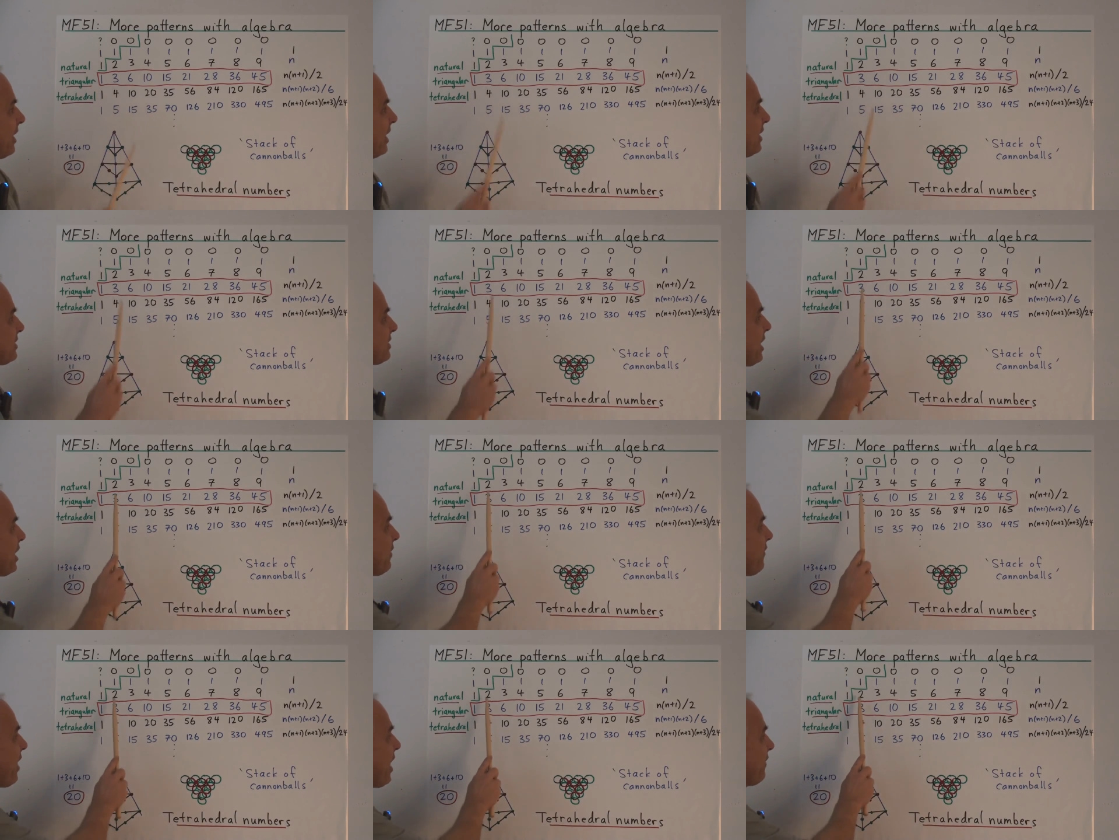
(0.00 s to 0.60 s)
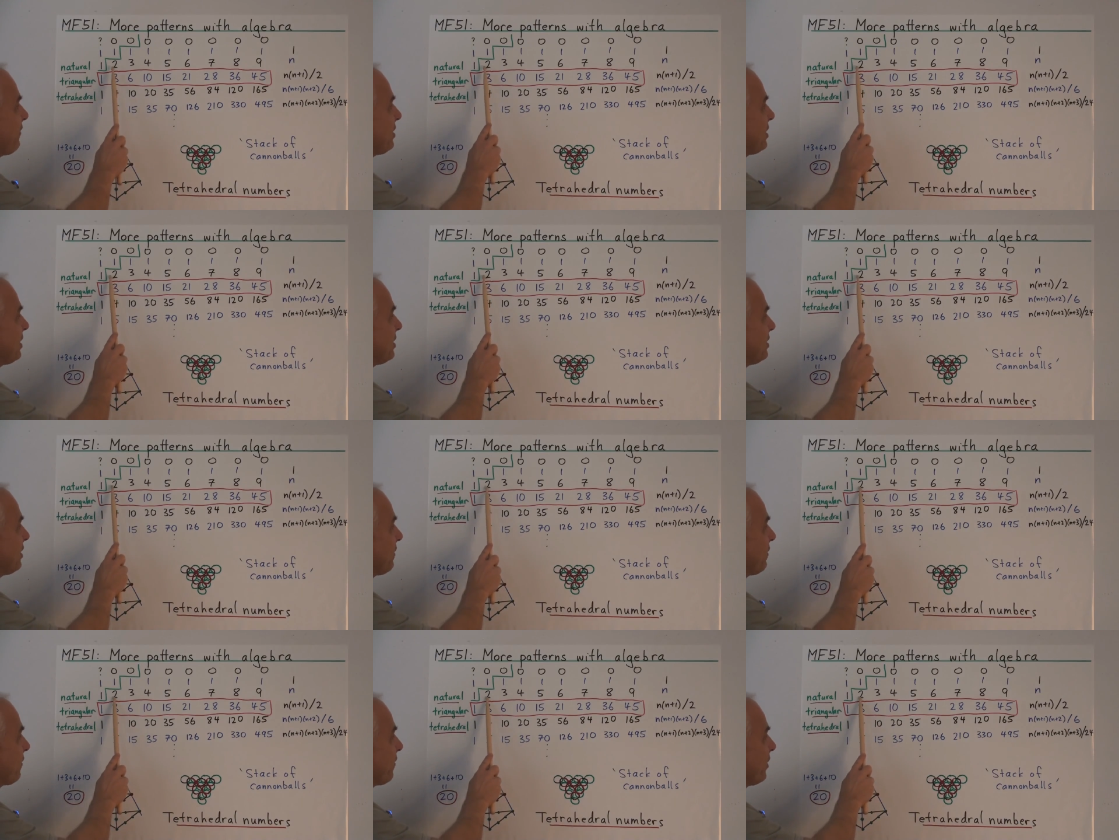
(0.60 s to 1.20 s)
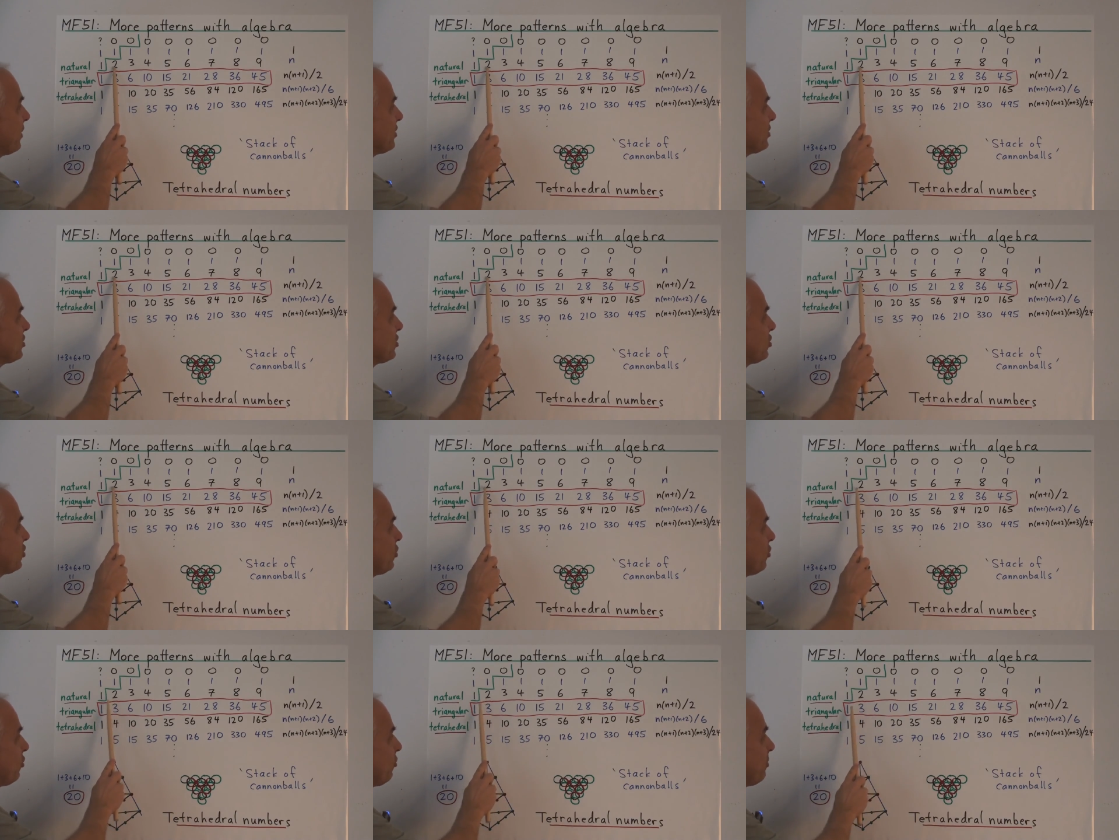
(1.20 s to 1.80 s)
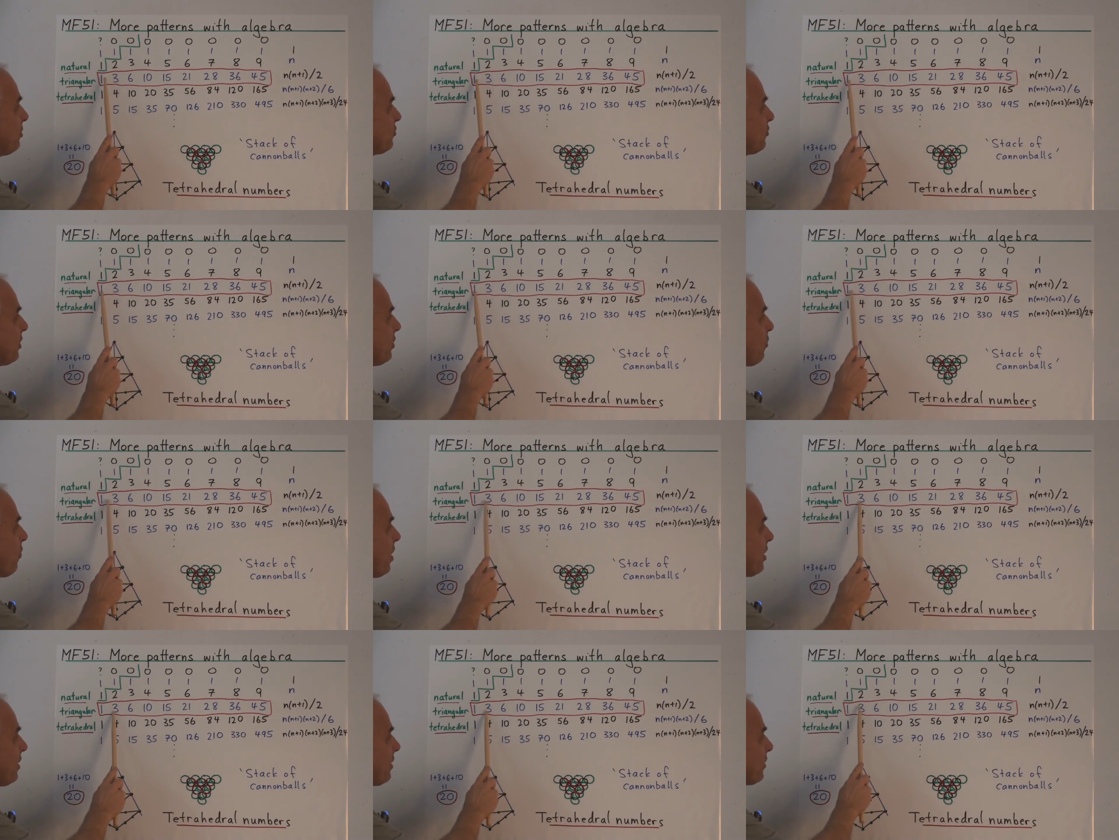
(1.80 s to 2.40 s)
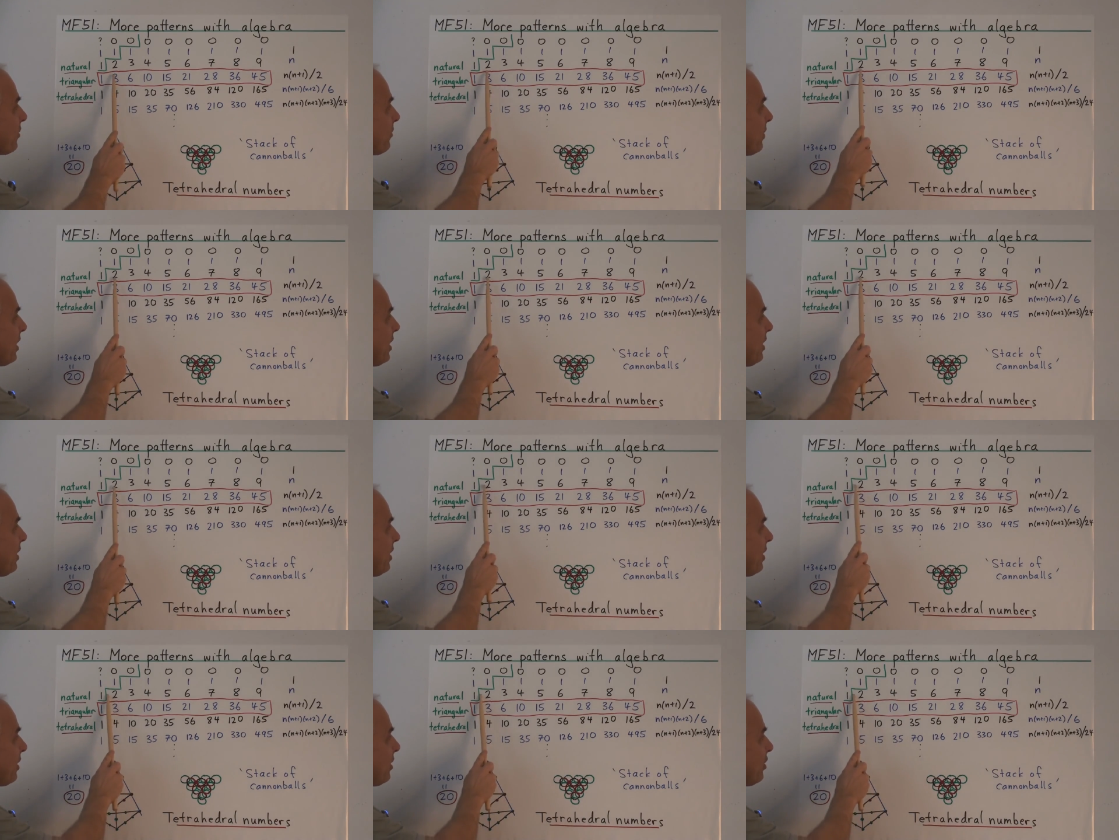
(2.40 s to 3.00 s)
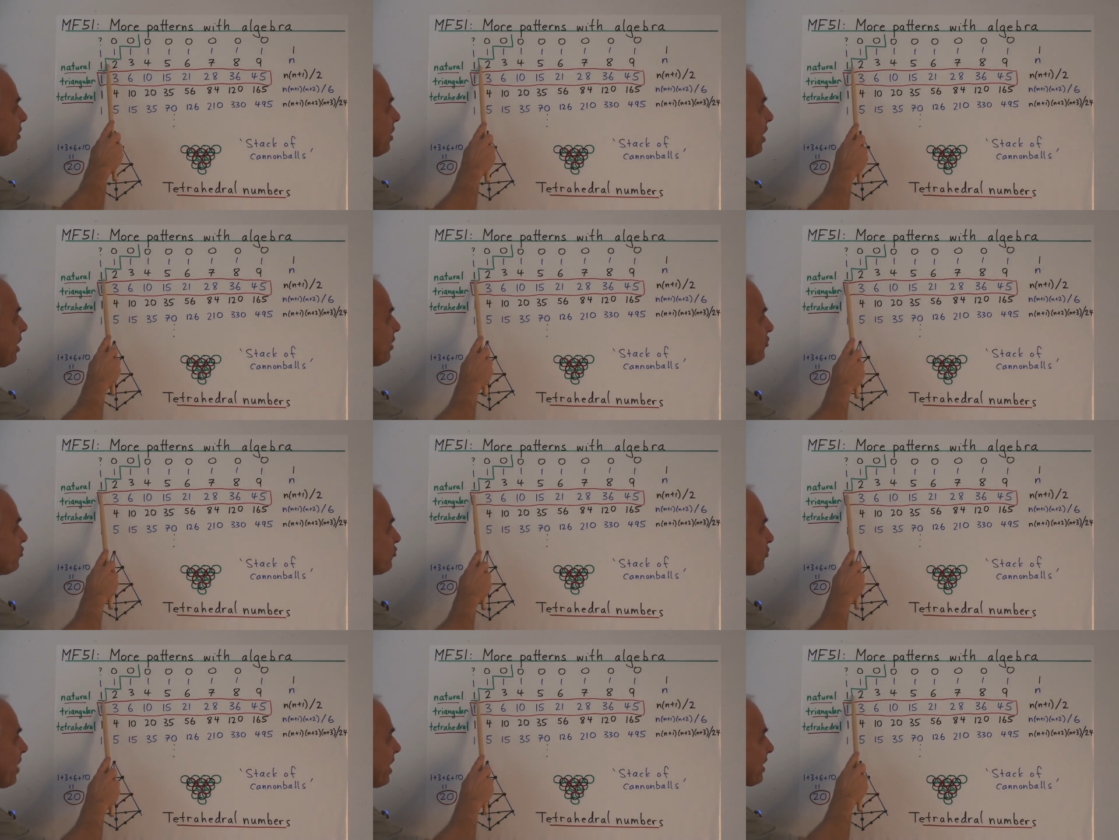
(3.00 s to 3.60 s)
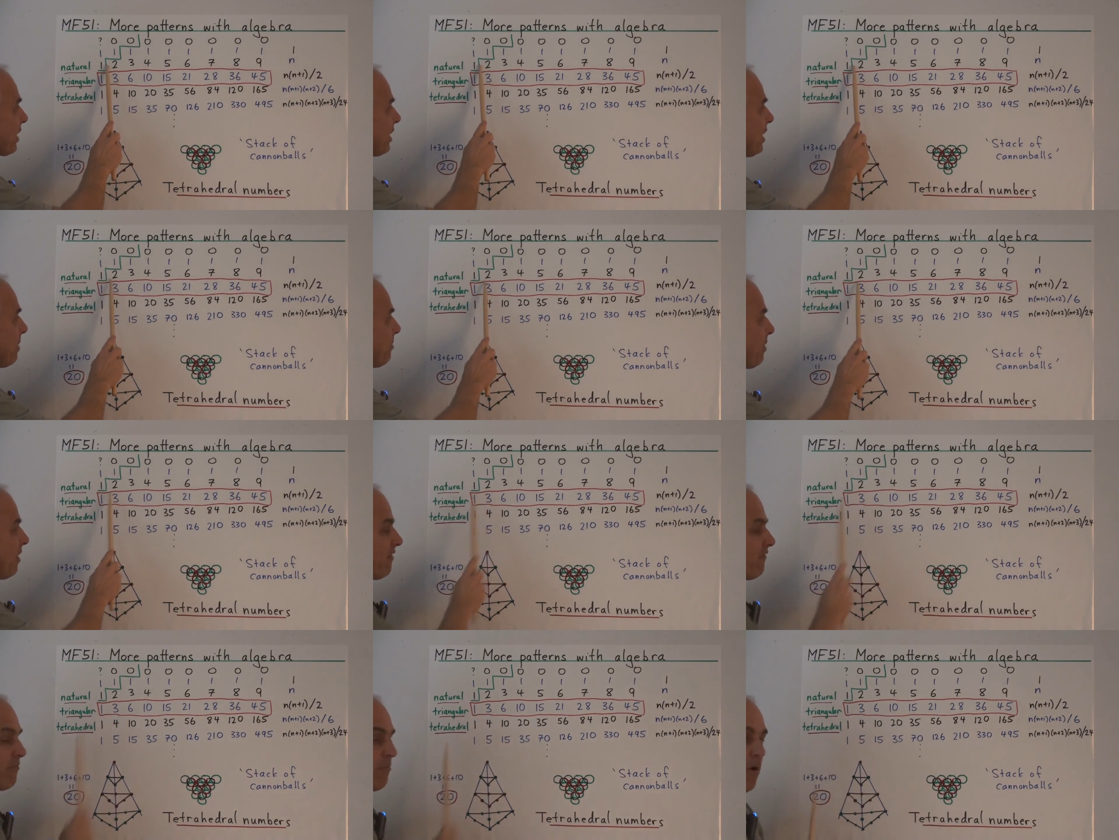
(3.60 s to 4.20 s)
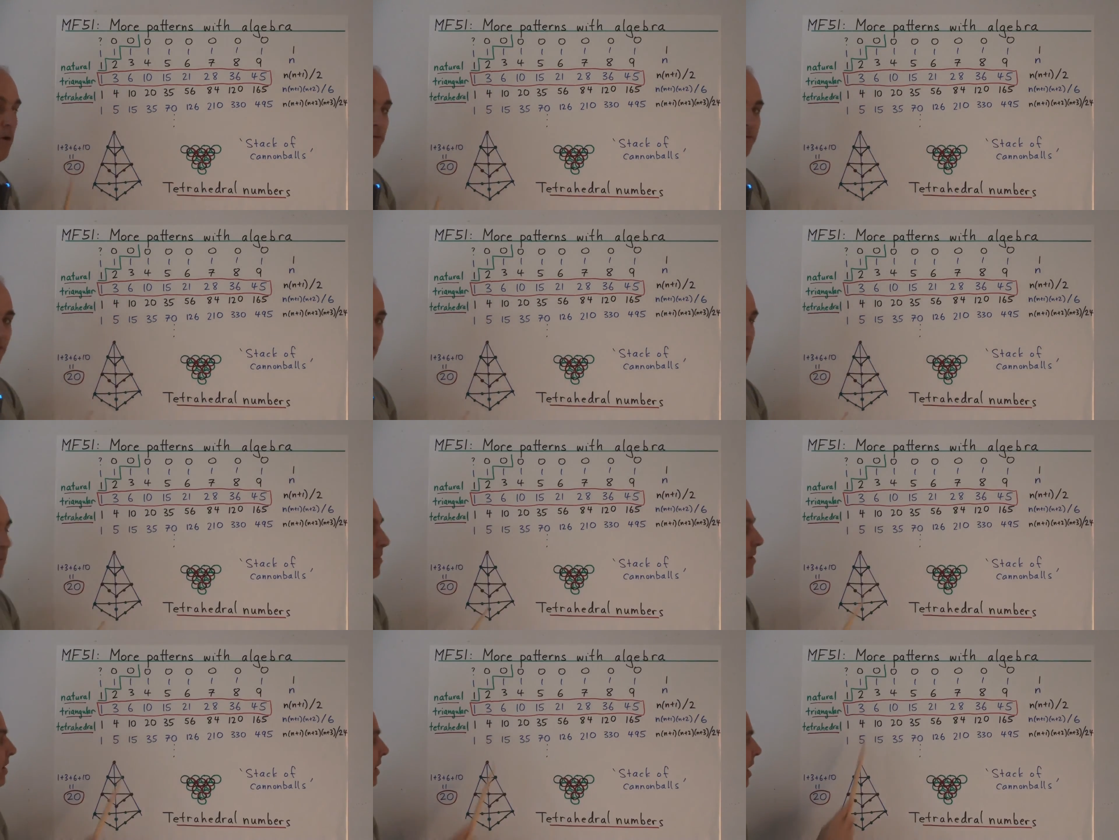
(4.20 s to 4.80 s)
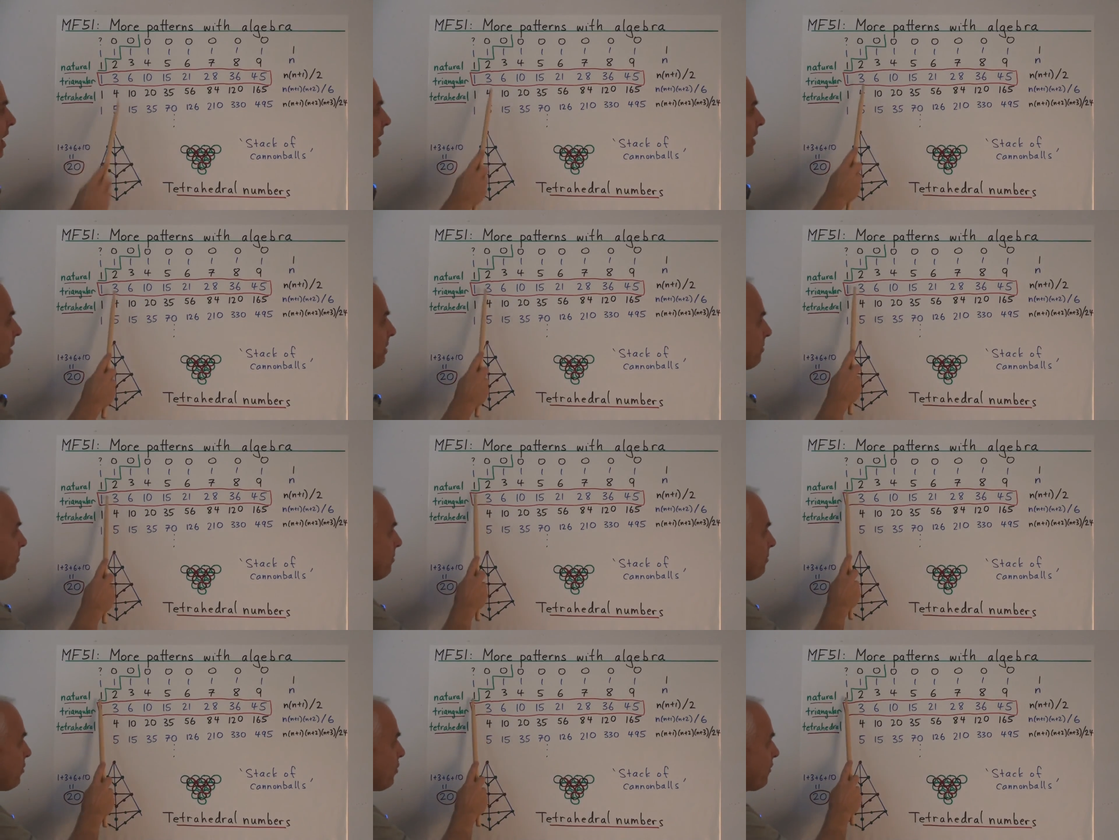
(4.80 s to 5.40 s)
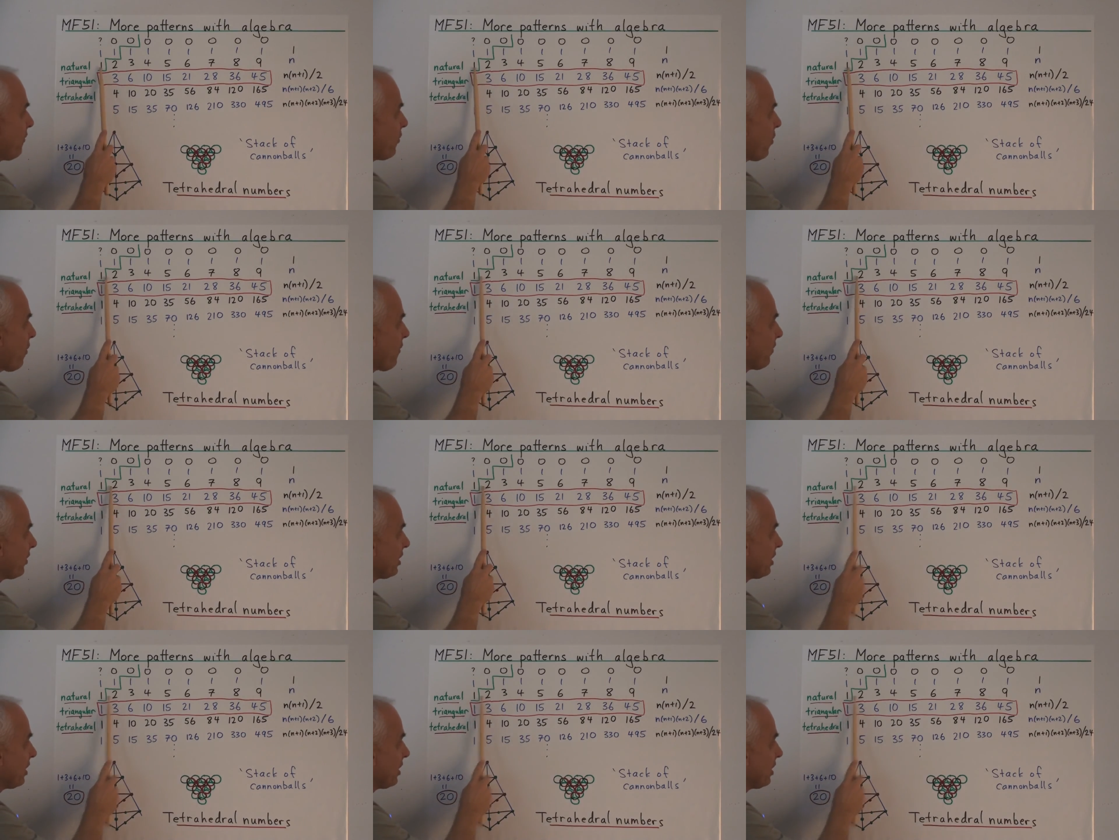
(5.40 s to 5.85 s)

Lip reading: No face is visible, so there are no lips to read.